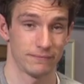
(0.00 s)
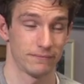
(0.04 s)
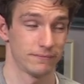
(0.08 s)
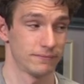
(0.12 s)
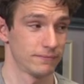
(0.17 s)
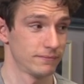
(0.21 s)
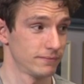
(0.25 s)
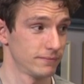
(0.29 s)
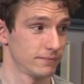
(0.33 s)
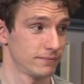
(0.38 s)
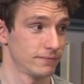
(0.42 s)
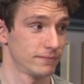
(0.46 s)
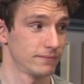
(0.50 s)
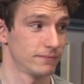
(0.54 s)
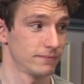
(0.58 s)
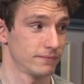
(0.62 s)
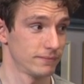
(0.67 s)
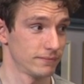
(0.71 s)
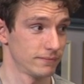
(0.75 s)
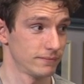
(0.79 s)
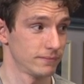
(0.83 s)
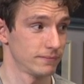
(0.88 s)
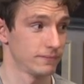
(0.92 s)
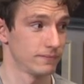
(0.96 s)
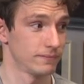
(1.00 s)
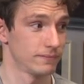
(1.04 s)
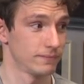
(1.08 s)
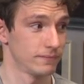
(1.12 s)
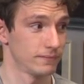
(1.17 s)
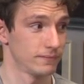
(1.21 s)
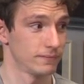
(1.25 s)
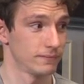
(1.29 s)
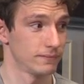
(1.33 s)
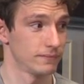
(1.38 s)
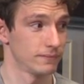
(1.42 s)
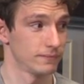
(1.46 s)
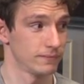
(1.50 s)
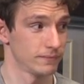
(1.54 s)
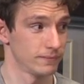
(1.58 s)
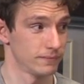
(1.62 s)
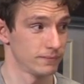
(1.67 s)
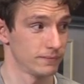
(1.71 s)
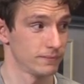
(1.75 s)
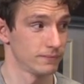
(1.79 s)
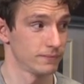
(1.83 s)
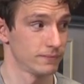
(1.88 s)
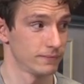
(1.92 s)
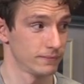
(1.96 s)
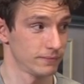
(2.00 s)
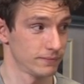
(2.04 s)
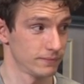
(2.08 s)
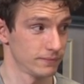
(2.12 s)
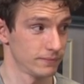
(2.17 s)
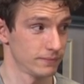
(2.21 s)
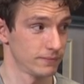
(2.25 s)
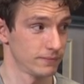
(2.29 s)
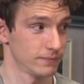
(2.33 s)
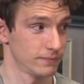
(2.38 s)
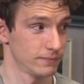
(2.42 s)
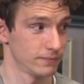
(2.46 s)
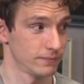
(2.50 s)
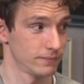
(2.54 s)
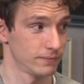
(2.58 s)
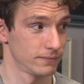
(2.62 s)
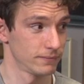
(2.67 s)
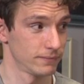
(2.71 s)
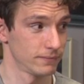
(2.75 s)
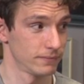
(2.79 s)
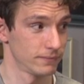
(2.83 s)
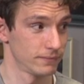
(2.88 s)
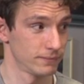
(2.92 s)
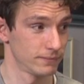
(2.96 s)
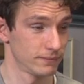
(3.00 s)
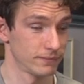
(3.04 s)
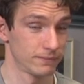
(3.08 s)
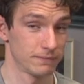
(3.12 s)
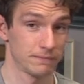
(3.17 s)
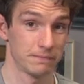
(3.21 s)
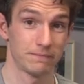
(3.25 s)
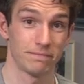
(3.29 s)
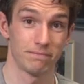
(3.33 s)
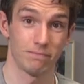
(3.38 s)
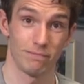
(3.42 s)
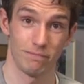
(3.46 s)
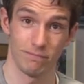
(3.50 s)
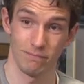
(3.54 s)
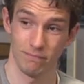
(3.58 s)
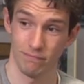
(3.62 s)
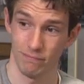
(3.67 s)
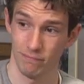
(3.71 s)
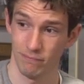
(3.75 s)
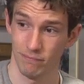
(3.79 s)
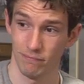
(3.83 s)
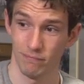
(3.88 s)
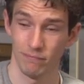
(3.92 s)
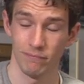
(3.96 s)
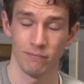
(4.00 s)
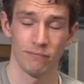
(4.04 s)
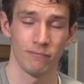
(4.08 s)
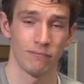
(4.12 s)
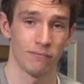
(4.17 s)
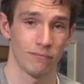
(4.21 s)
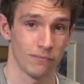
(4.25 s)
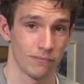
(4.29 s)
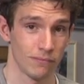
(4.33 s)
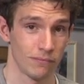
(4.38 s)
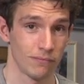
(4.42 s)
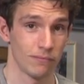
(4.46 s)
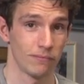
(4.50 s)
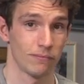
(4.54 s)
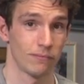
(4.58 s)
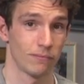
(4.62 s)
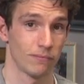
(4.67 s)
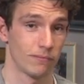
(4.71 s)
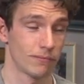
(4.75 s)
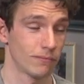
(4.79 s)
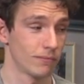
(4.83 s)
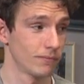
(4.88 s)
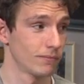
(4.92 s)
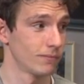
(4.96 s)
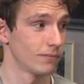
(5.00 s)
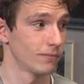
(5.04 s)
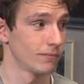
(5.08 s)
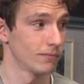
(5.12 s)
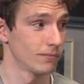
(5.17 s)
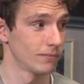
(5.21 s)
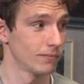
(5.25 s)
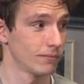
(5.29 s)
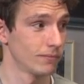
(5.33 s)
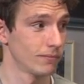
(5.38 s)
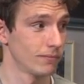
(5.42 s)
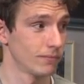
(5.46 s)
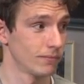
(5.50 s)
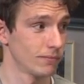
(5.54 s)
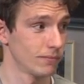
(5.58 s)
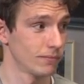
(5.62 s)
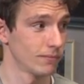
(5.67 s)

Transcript: The person shown says nothing.